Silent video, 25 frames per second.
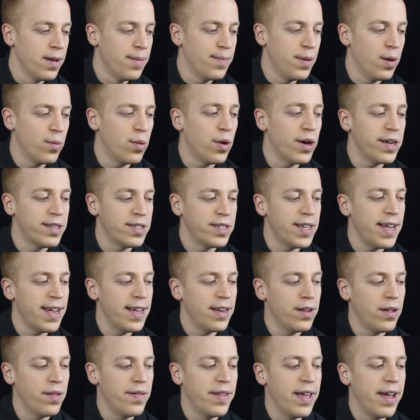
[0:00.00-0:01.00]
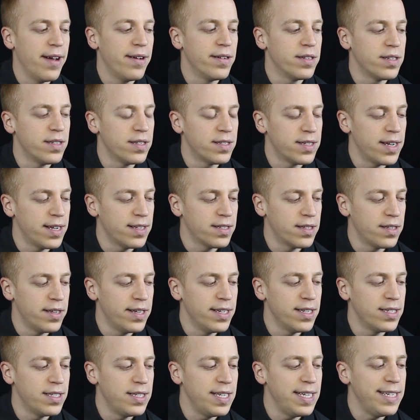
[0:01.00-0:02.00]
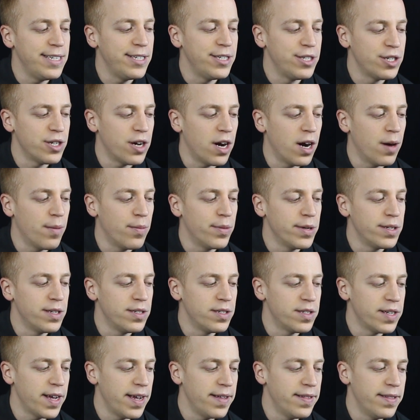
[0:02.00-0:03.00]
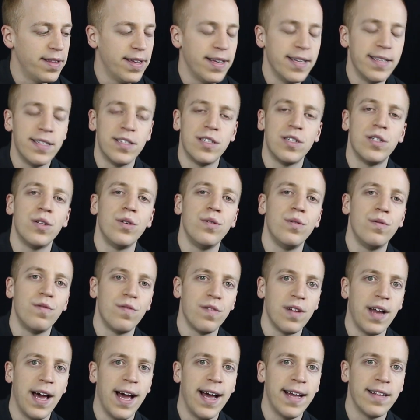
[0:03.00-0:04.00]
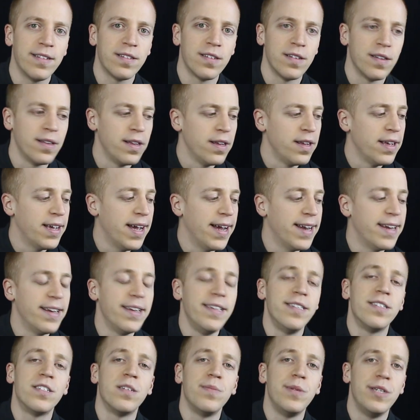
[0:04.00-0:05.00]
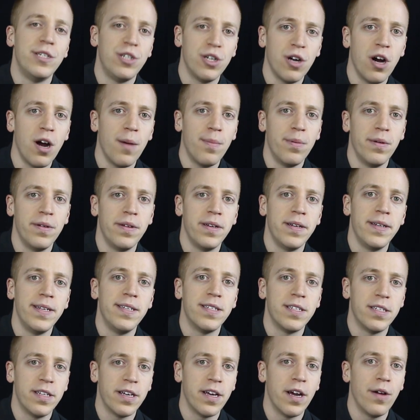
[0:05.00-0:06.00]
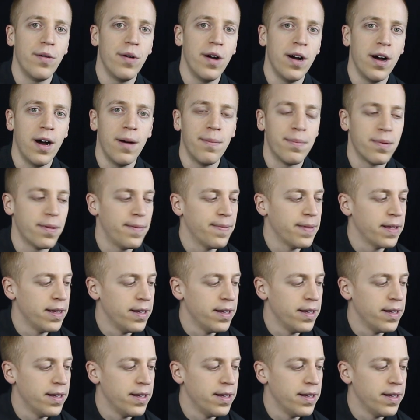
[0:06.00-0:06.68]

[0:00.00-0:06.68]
But what it's saying on there is it says that it's D sharp, which is saying that it's too flat and it needs to be sharpened, it needs to go up.